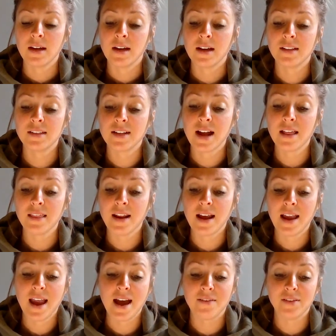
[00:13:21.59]
It's not that I
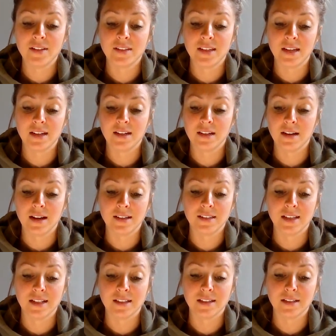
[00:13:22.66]
haven't seen nice
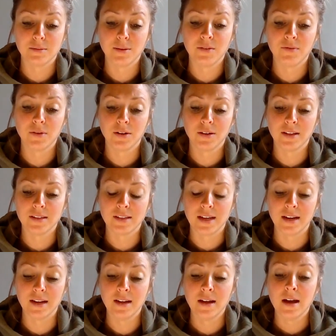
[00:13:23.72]
sunsets before in the
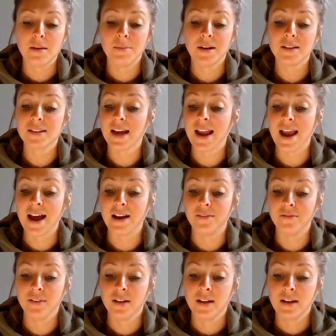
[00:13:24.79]
city, because I
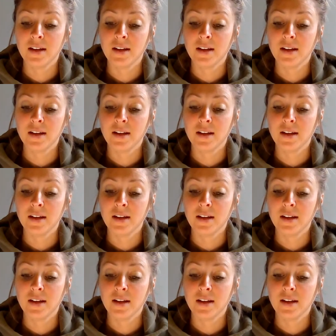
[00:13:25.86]
have.